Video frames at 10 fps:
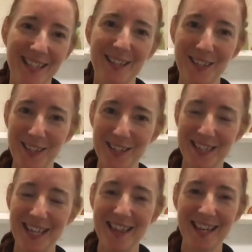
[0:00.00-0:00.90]
Good.
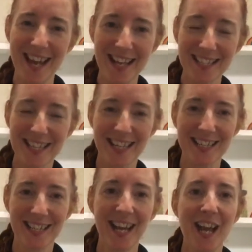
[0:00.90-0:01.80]
Now the next
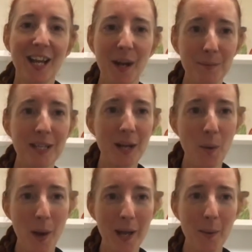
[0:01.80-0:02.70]
section comes in
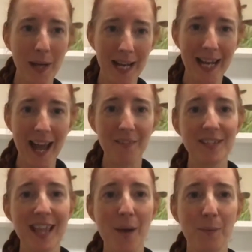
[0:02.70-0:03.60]
quite quickly
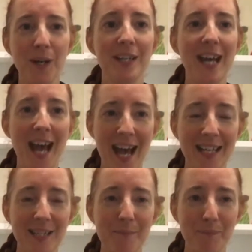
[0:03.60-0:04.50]
after that word
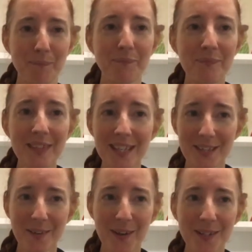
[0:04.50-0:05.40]
hat.
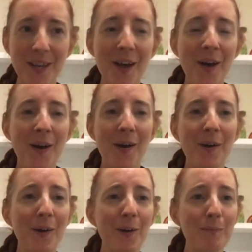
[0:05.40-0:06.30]
So it goes,
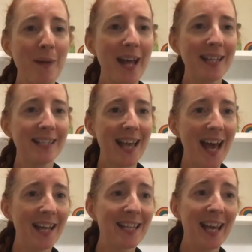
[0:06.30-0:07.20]
old man's
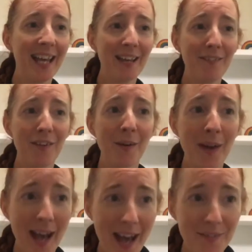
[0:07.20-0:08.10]
hat, if you
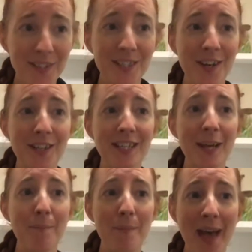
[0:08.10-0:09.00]
haven't got
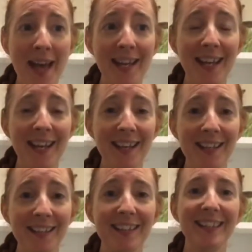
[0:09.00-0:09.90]
a penny.
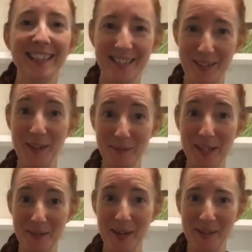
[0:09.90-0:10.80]
So it comes
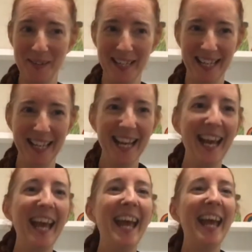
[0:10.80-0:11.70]
in quite quickly.
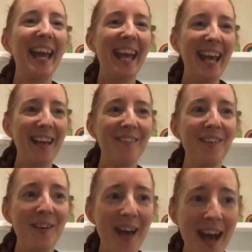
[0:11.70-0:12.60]
If
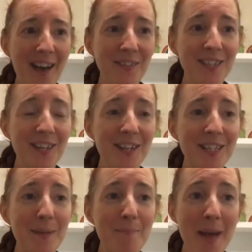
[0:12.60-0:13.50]
you haven't
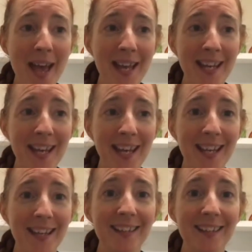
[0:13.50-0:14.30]
got a penny.